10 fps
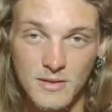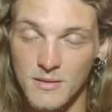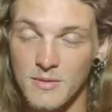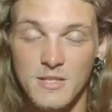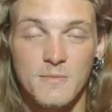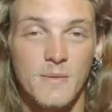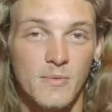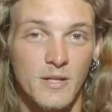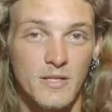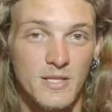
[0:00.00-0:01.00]
Some of these
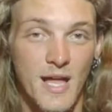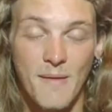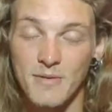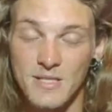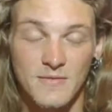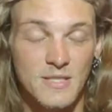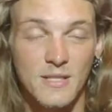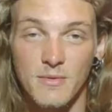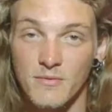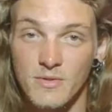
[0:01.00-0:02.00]
people need slap, because I've
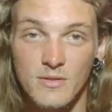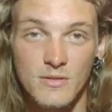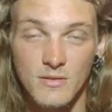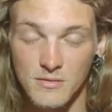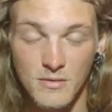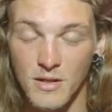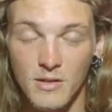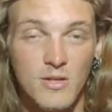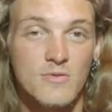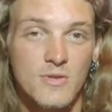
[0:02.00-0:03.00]
seen them
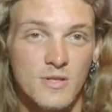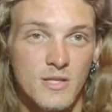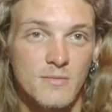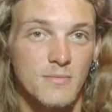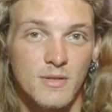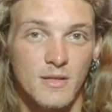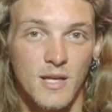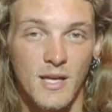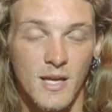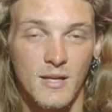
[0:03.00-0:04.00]
in enclosures
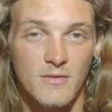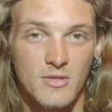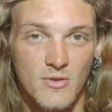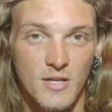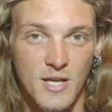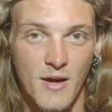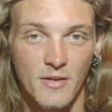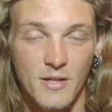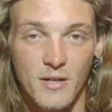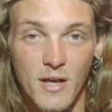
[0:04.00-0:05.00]
that they can't even stretch
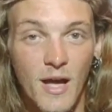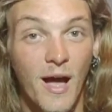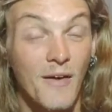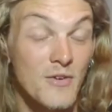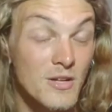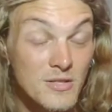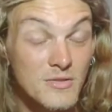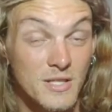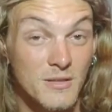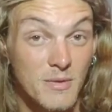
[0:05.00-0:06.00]
out in. I've
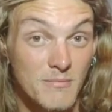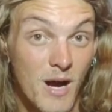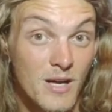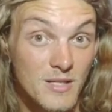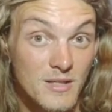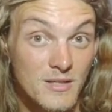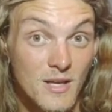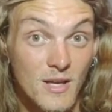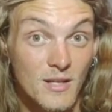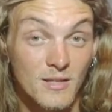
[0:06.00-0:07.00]
also seen them in
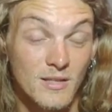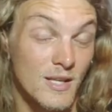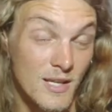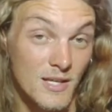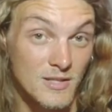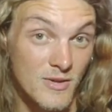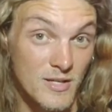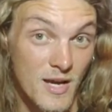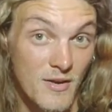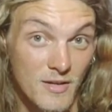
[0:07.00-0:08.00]
boxes that they can't
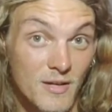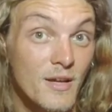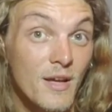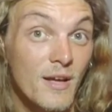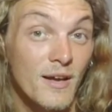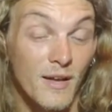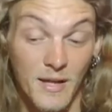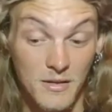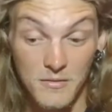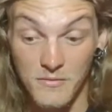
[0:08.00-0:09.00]
stretch out
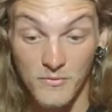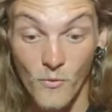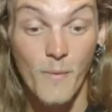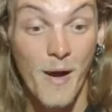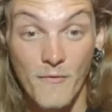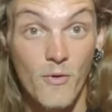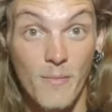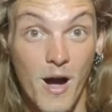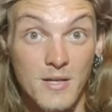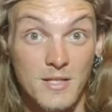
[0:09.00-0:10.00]
in, like
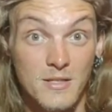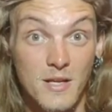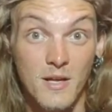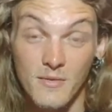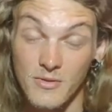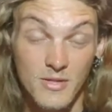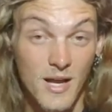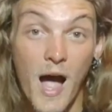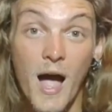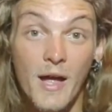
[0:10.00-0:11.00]
4x4 boxes. There's
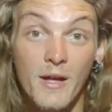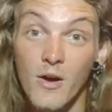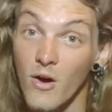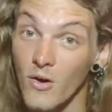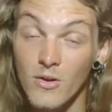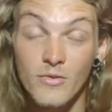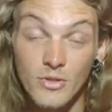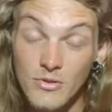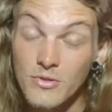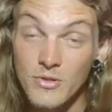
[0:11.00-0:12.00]
a guy all
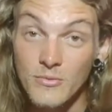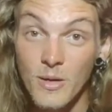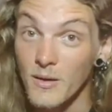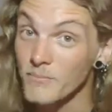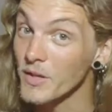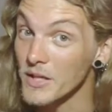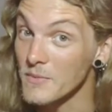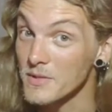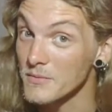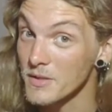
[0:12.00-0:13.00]
over YouTube that
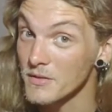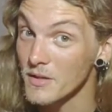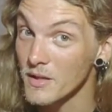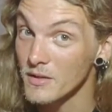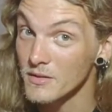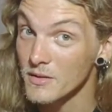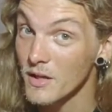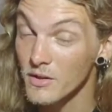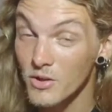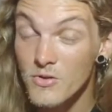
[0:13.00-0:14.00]
keeps them in
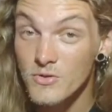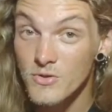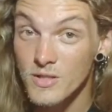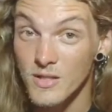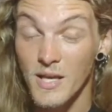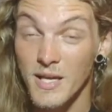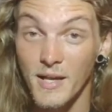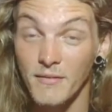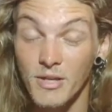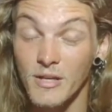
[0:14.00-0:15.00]
enclosures that they
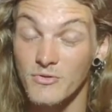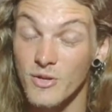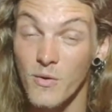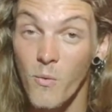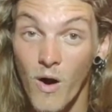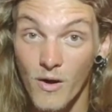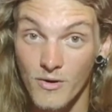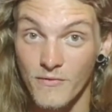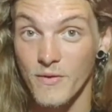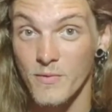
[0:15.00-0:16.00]
can't even get a drink of
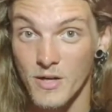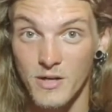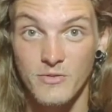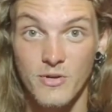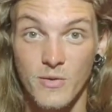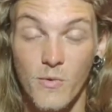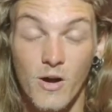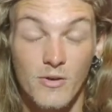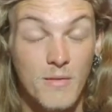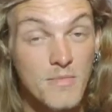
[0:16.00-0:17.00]
water if they want to get a drink of
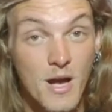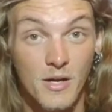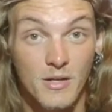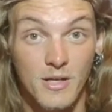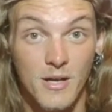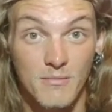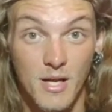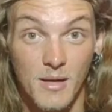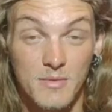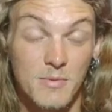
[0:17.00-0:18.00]
water. I'm not going to
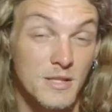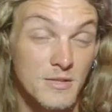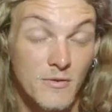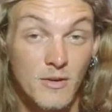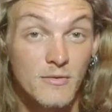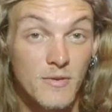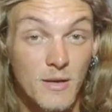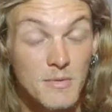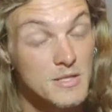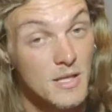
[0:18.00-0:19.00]
name names, but he's very
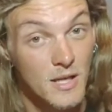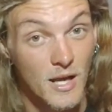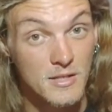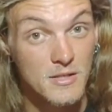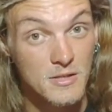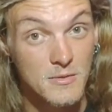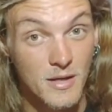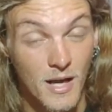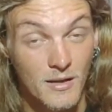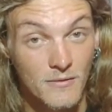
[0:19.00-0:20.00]
famous and he has a
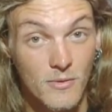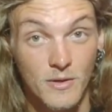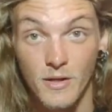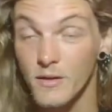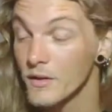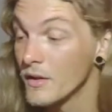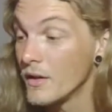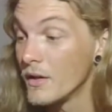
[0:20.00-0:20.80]
zoo in California.